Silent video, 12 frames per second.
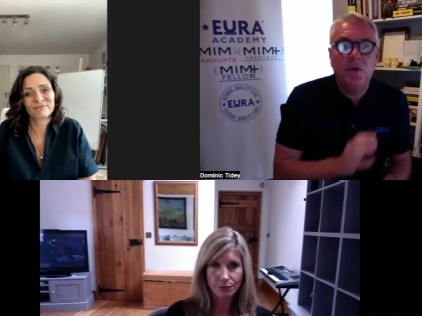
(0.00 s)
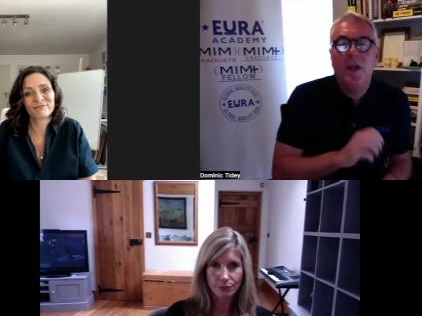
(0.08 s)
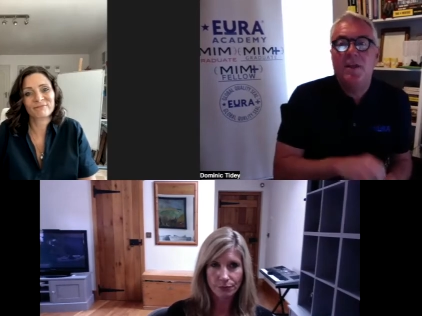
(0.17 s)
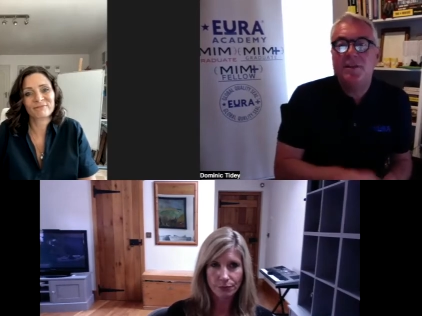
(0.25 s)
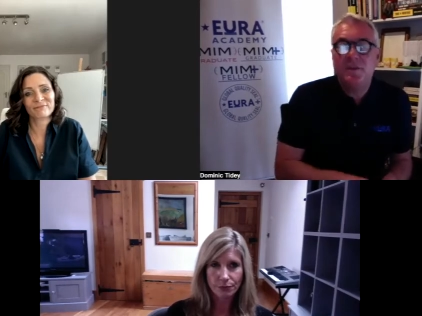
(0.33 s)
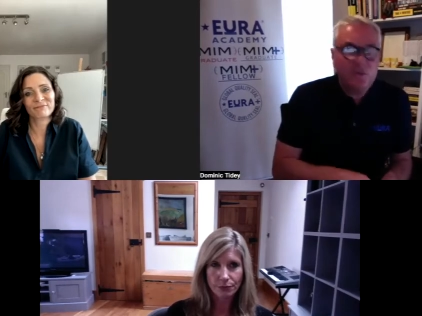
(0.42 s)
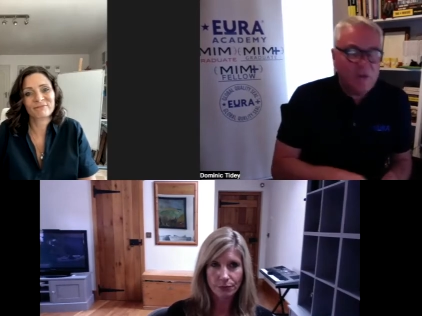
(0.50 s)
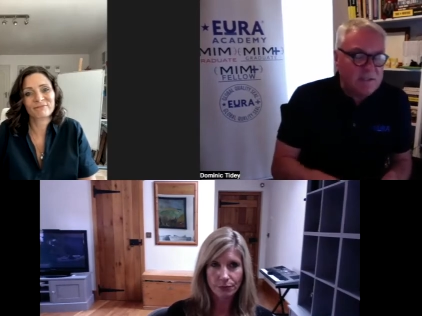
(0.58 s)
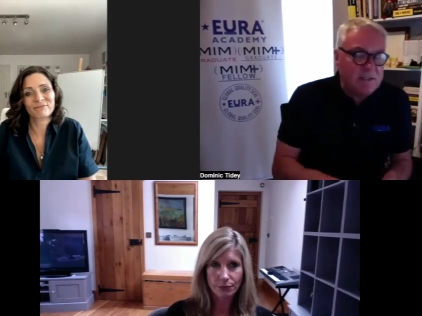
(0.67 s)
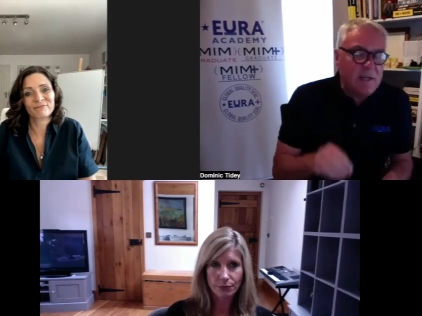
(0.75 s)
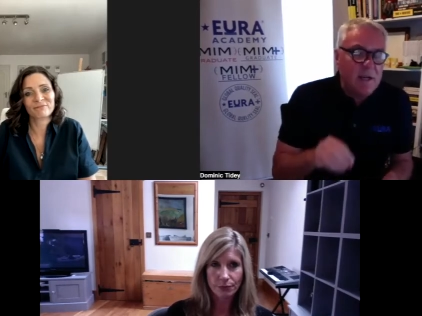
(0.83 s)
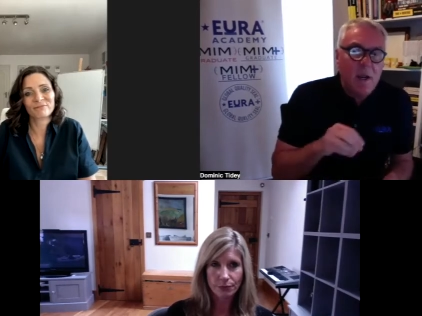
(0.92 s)
Speaker 1: So,
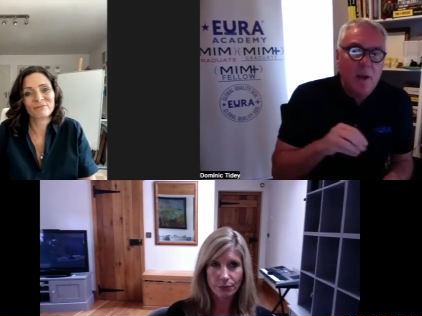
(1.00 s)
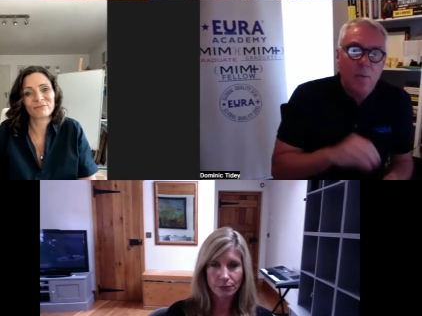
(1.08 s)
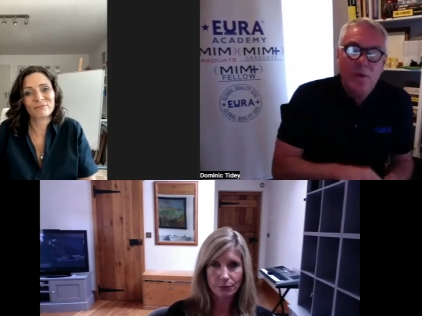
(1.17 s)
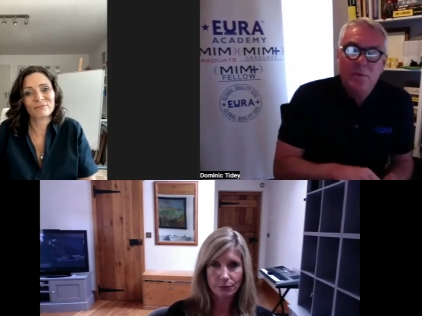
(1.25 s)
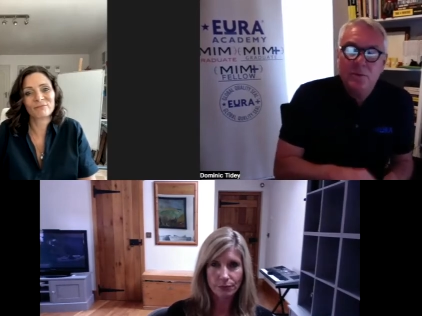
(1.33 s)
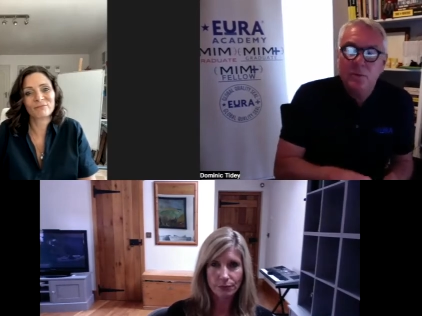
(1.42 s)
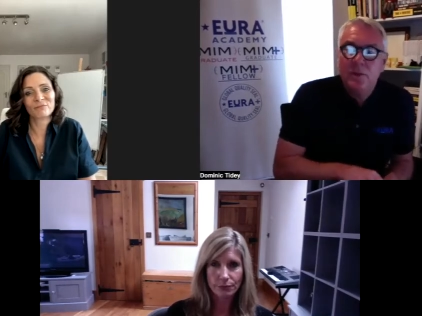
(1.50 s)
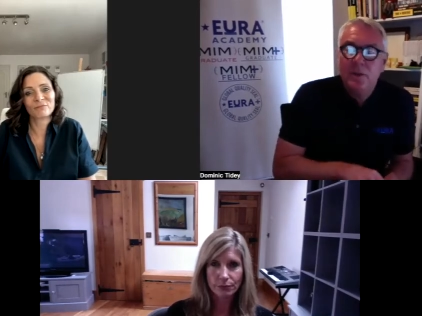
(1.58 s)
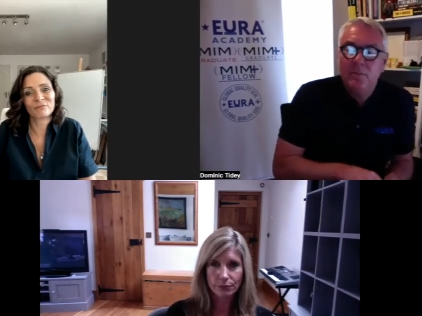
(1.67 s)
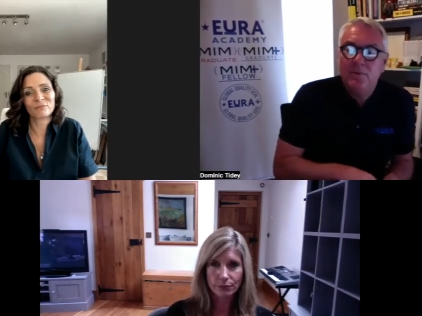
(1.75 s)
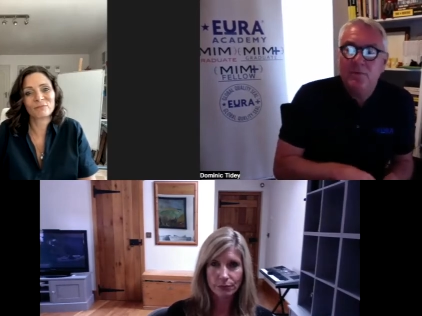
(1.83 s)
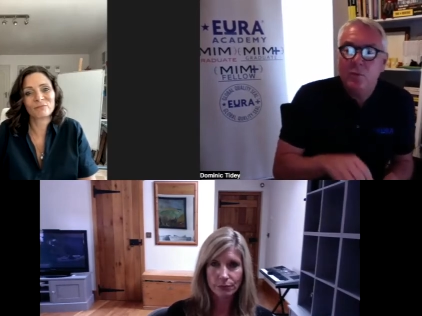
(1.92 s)
Tracy, we were talking
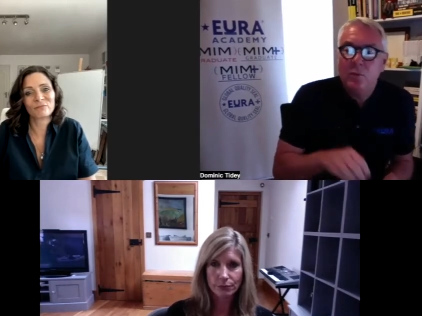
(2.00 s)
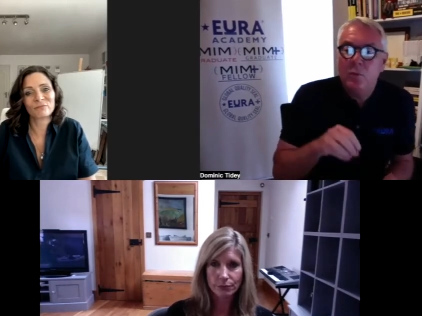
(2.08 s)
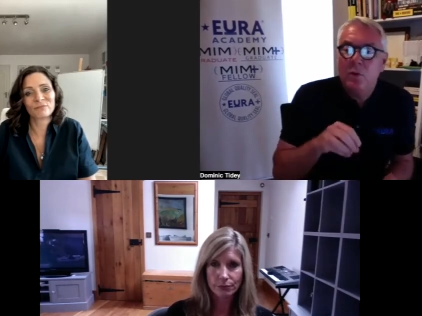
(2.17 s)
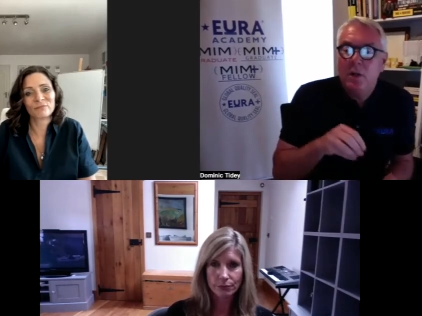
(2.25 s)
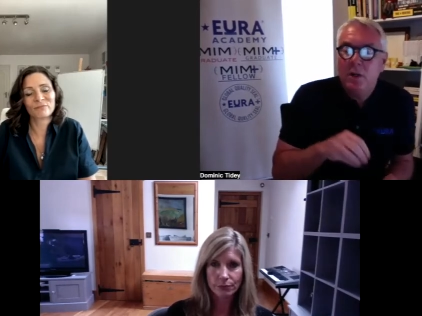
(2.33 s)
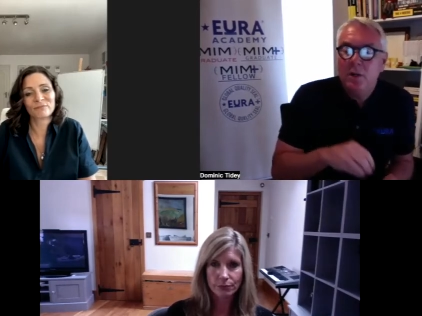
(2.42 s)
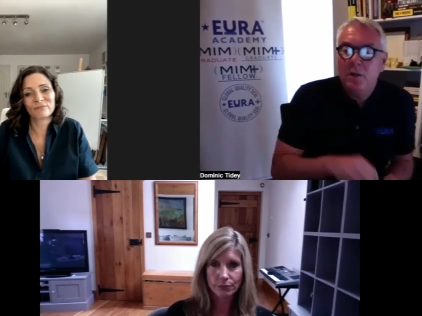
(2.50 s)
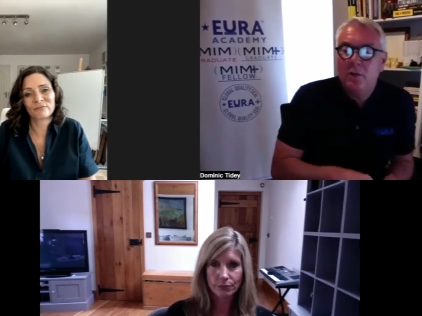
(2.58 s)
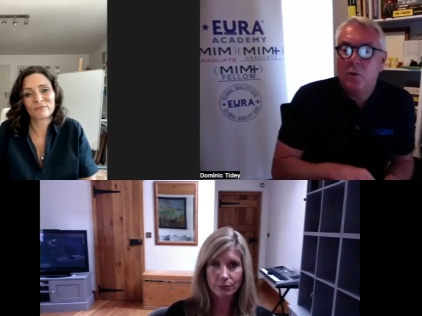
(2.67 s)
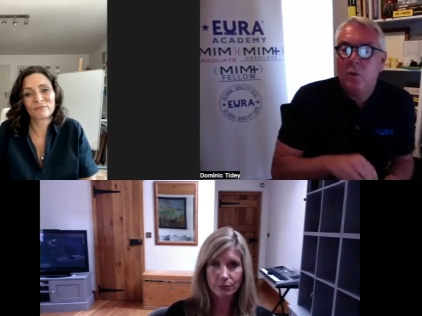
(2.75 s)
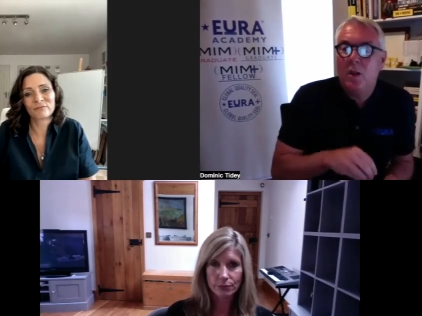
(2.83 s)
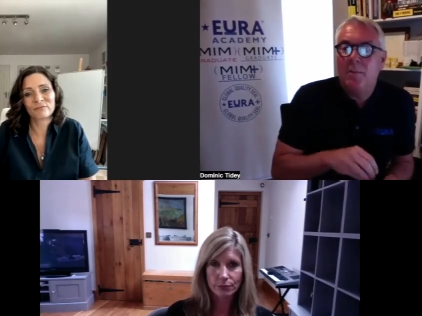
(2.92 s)
before the
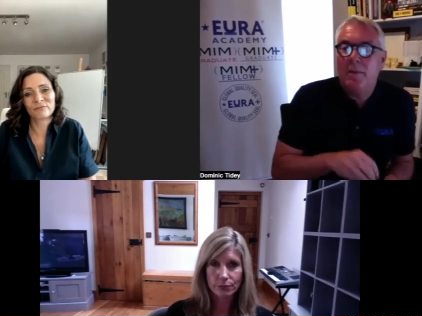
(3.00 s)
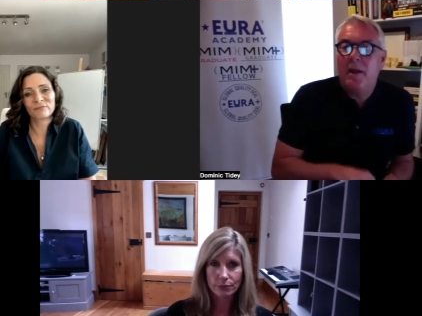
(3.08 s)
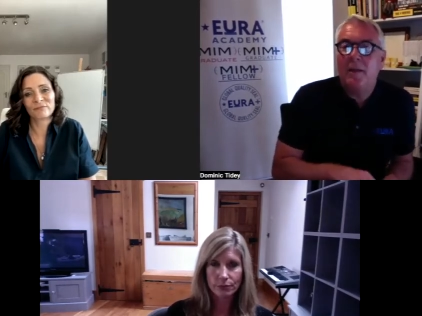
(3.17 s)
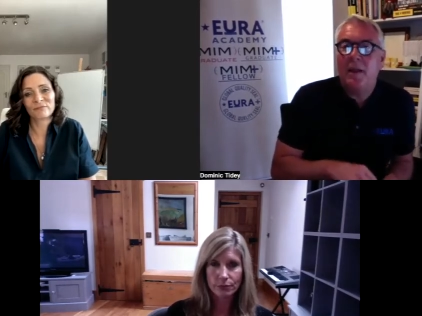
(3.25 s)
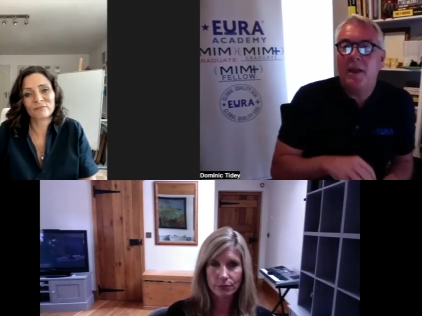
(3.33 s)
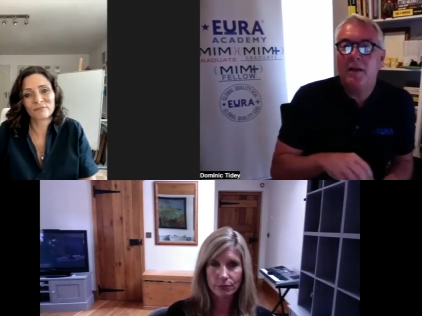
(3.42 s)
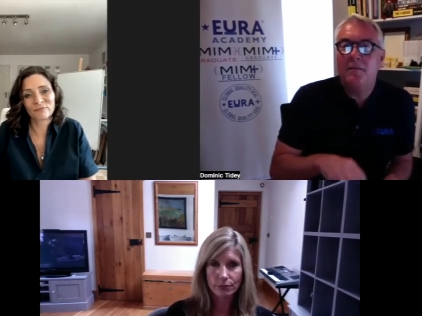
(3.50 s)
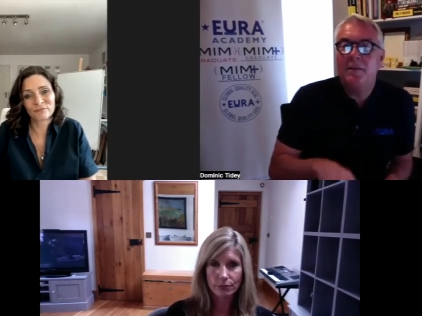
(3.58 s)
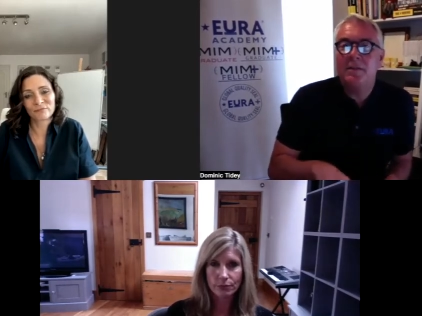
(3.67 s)
call about the kind of the